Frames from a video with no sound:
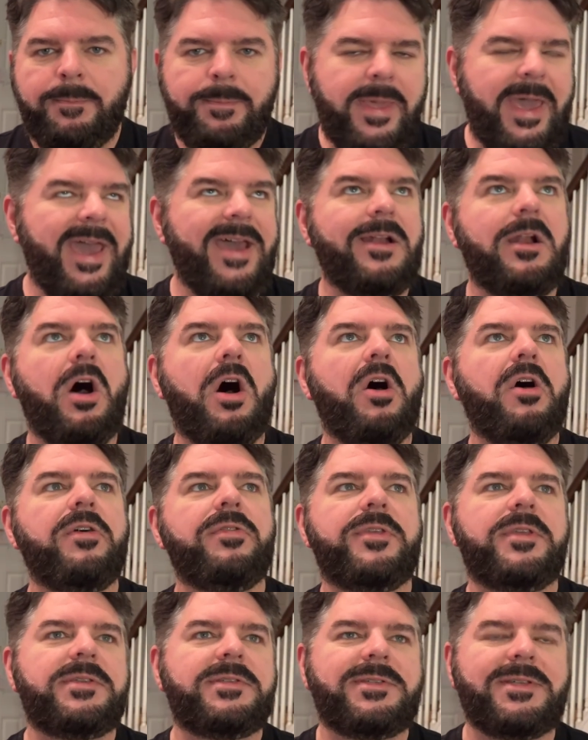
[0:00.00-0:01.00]
had all
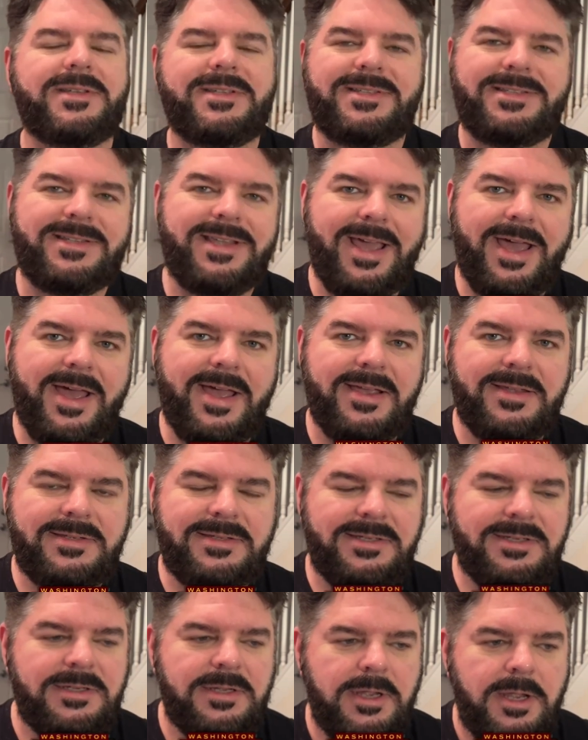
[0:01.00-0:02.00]
the
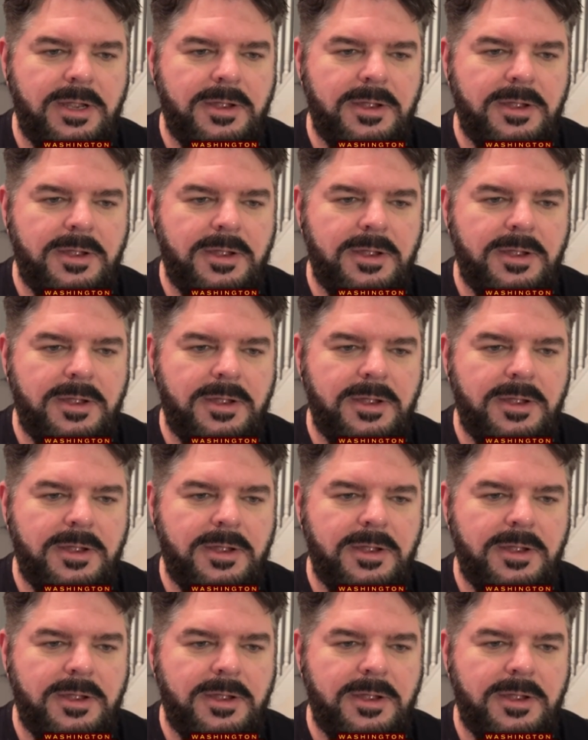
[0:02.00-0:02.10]
success,